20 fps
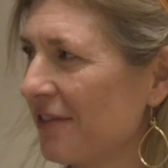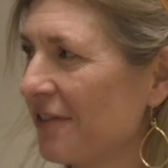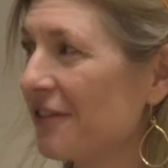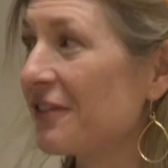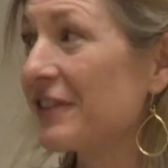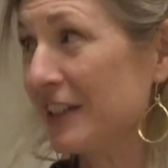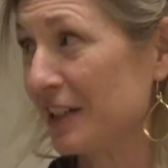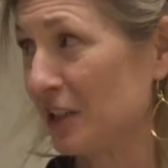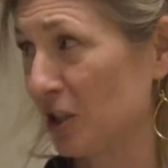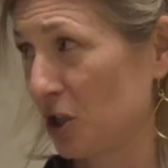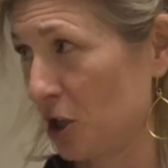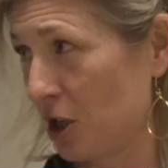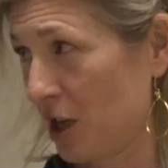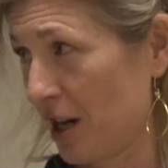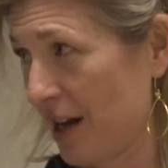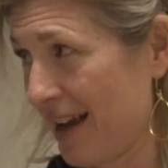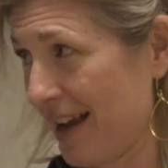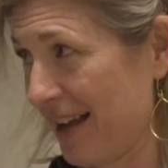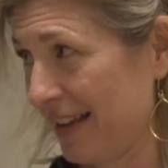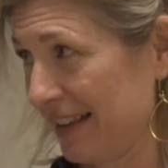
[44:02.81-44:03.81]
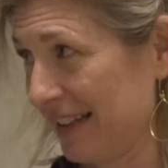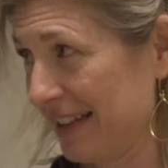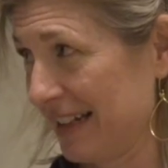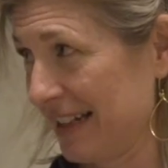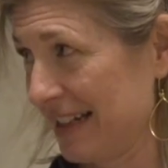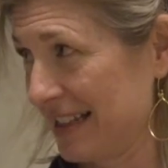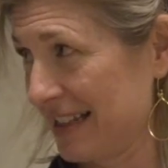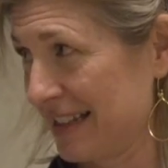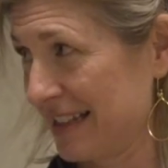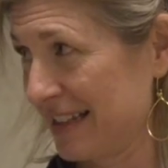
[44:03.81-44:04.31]
fear, at
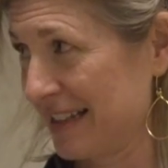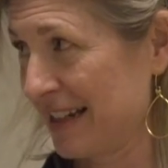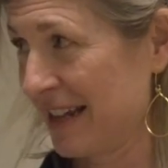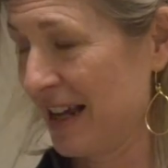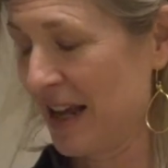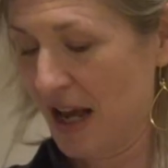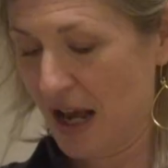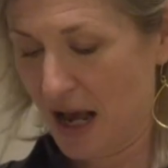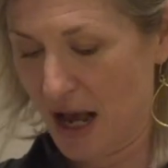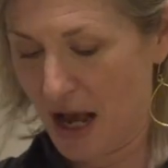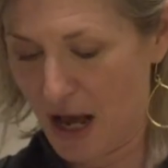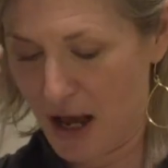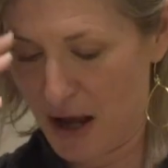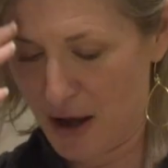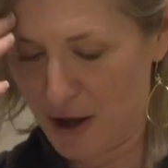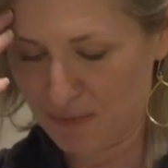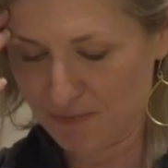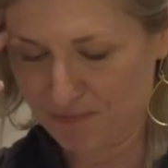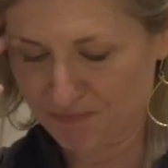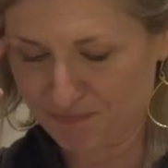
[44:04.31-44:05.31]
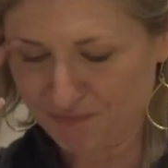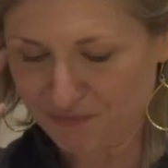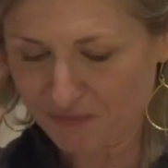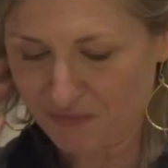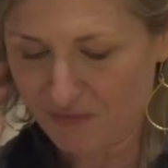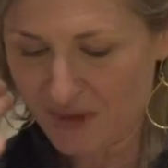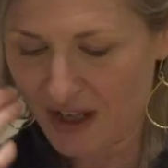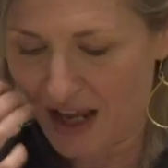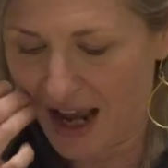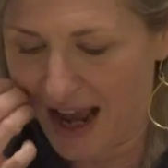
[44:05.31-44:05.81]
least. I
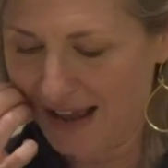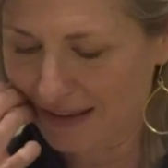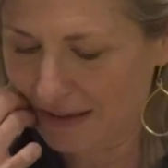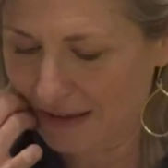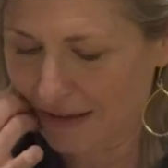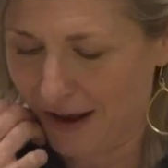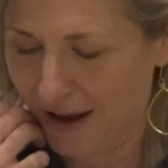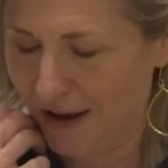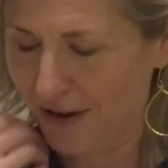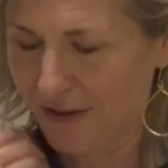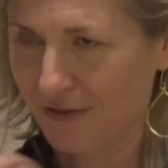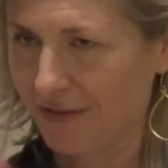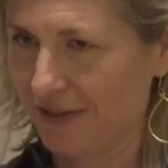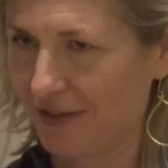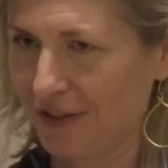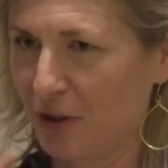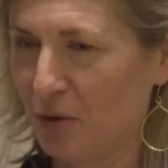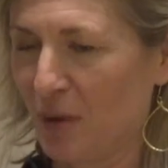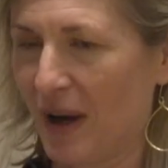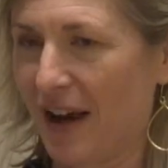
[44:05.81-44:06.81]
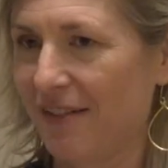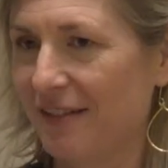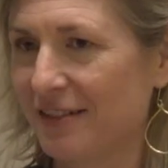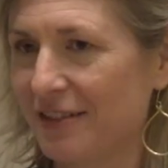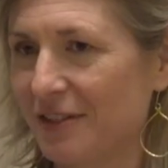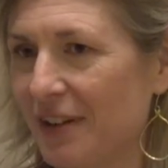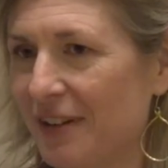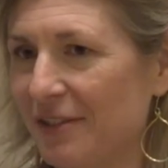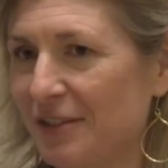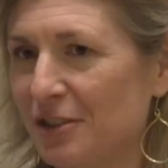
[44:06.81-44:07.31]
love,
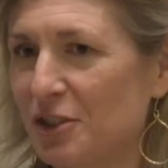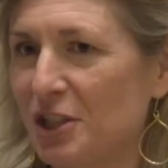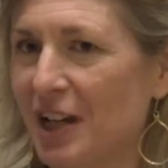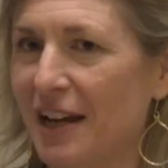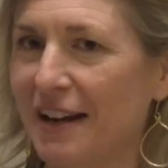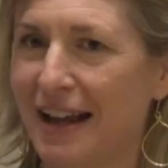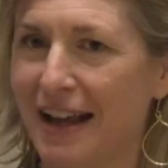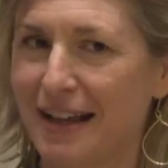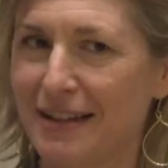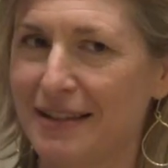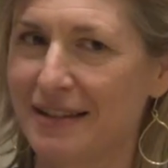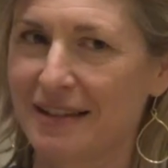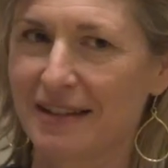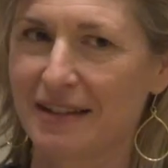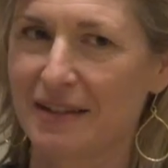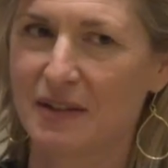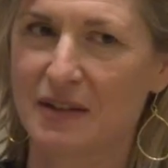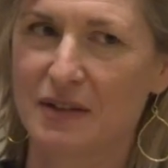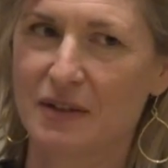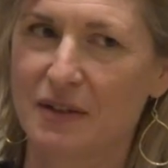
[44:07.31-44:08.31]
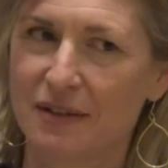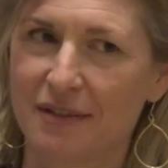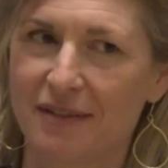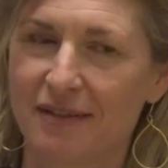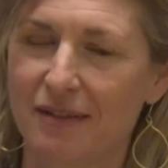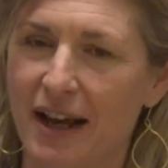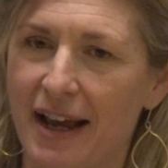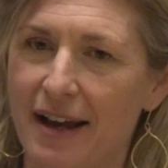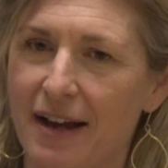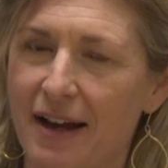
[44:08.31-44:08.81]
Jen has this
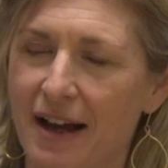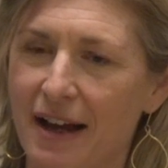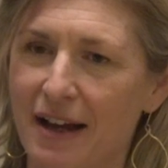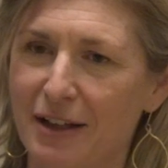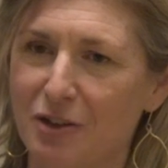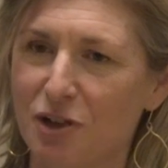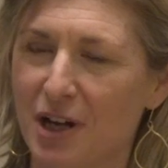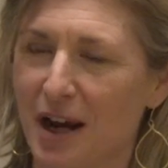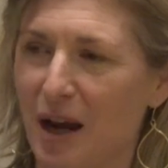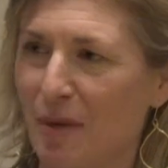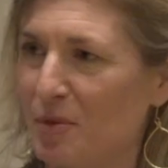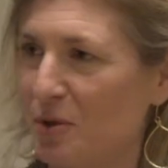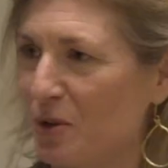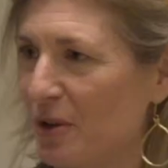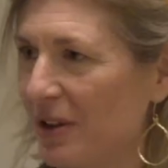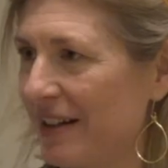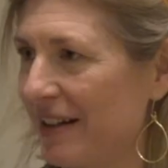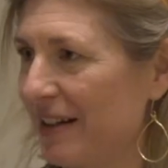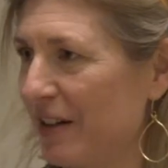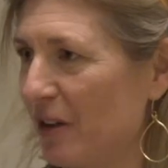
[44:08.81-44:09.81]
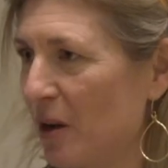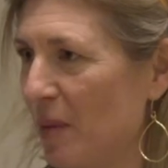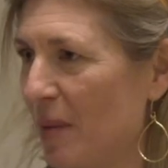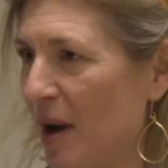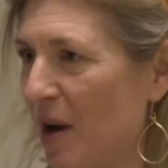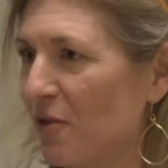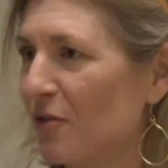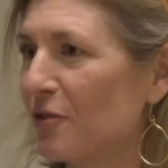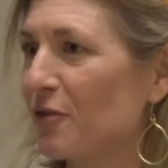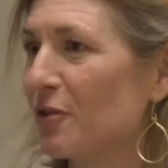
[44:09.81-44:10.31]
chapter in here
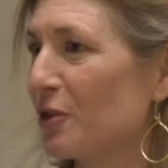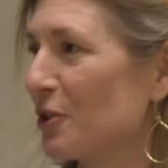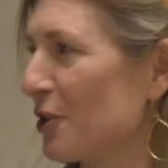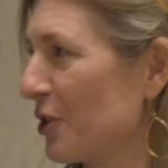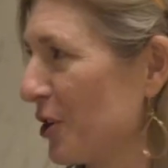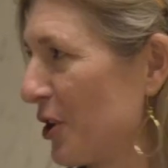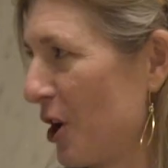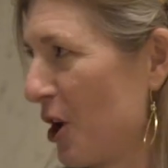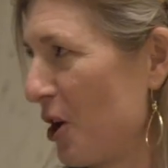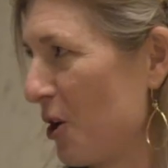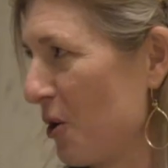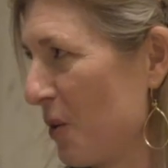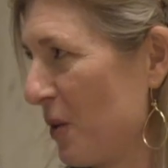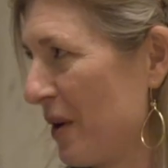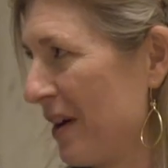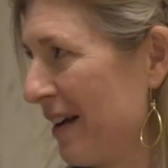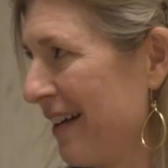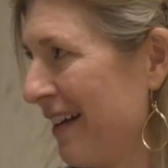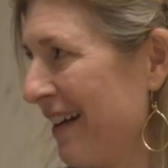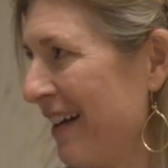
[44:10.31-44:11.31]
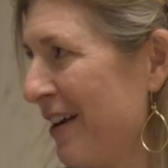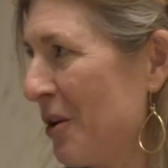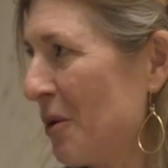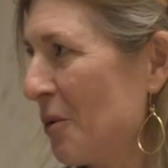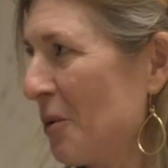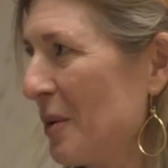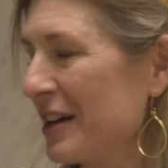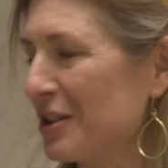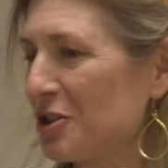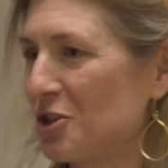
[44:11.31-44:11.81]
about vertigo,
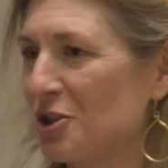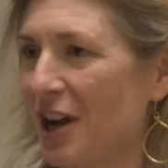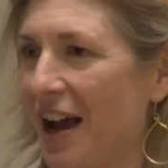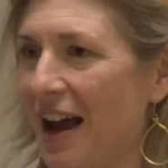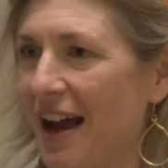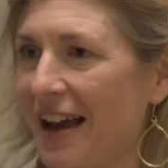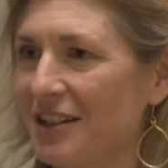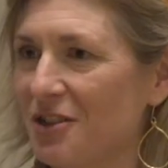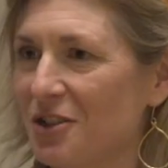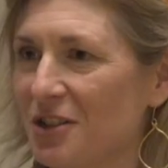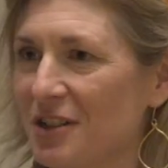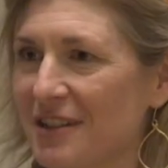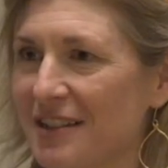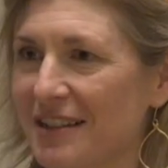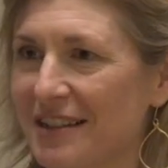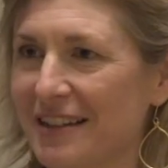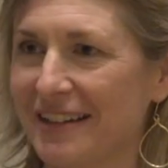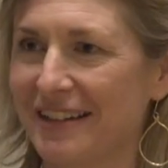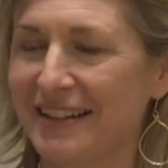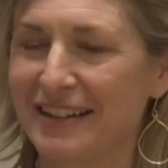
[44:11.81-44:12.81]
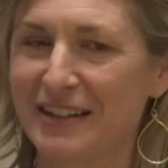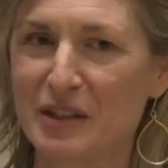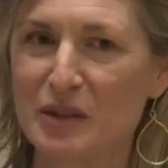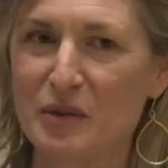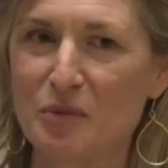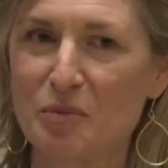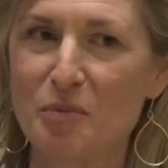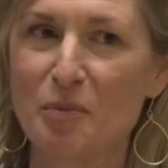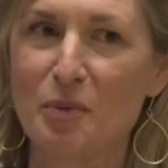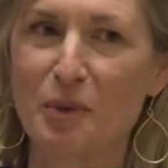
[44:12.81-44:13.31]
which I just think
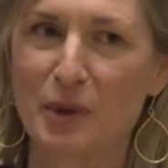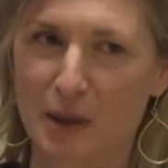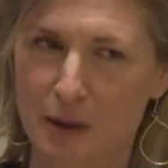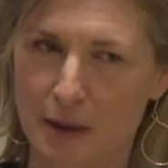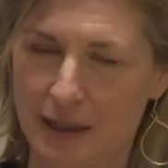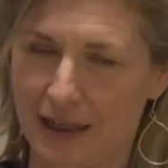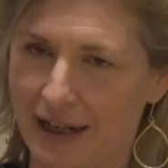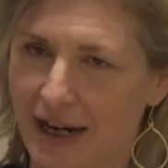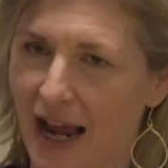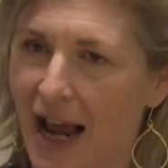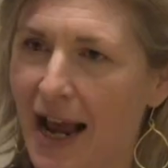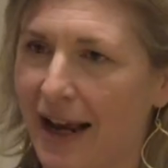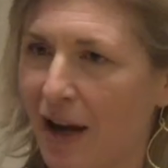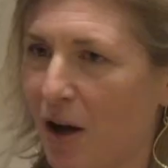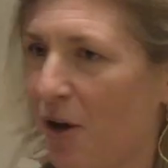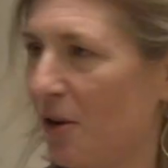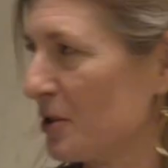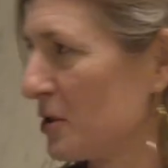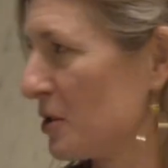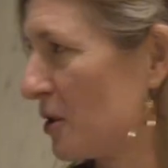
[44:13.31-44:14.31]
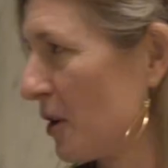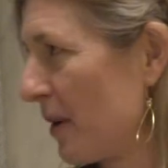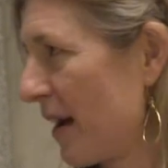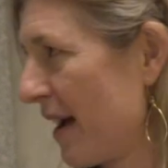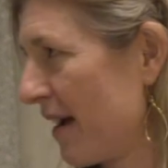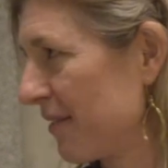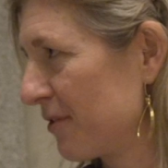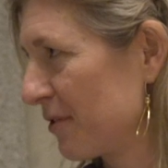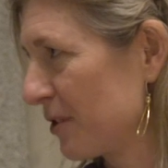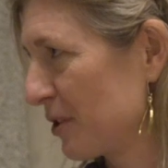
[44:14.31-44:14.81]
is brilliant. I also
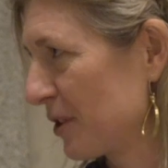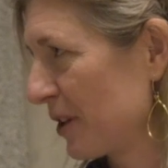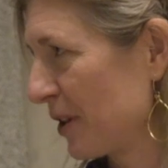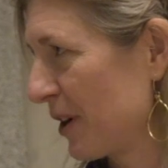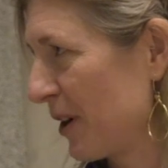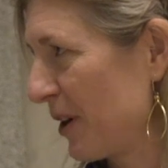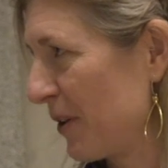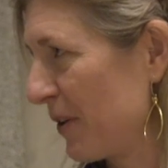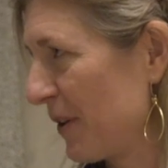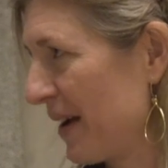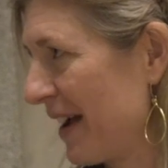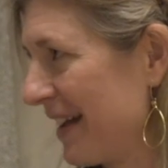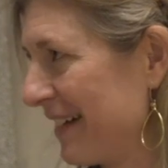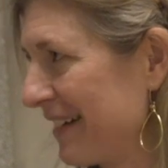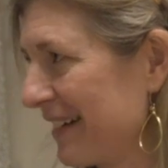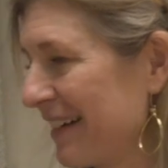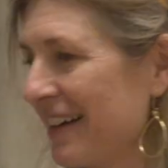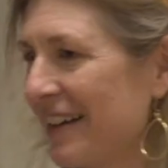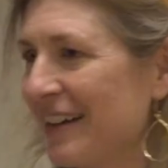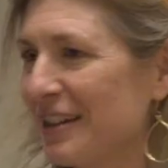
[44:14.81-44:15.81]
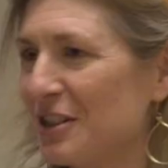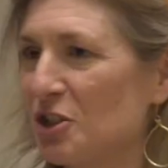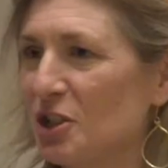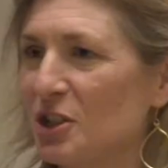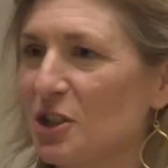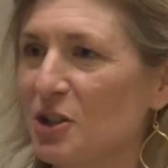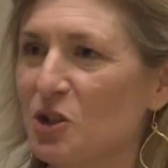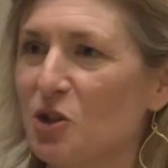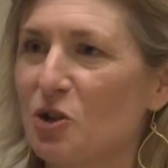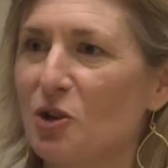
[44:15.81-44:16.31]
have vertigo, and
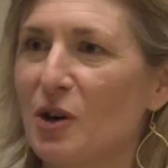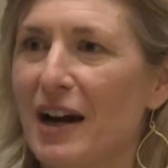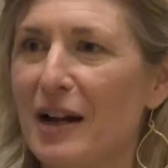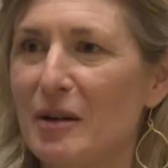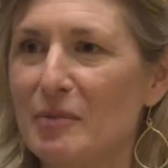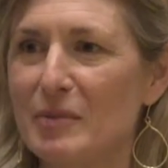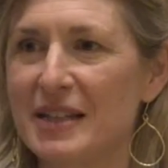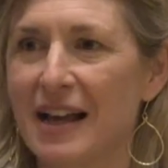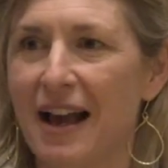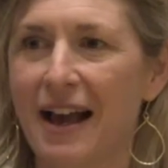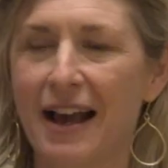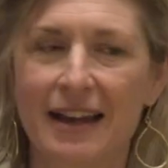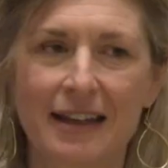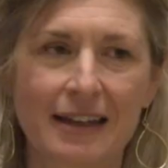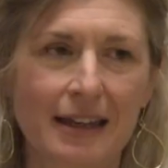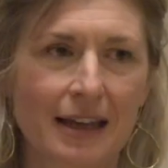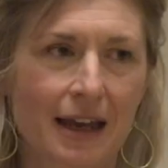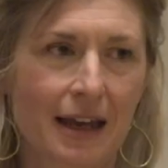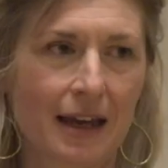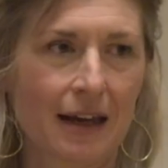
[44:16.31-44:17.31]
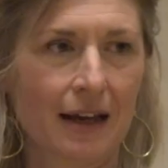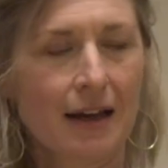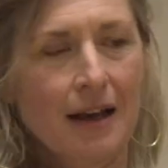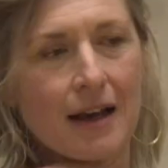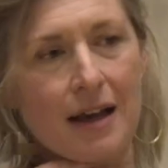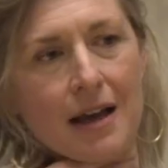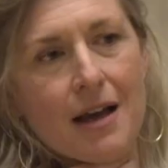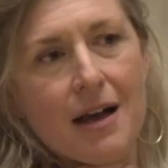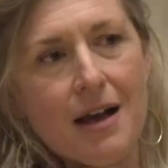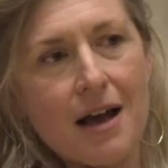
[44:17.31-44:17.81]
she describes hiking,
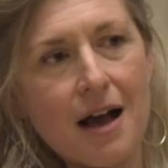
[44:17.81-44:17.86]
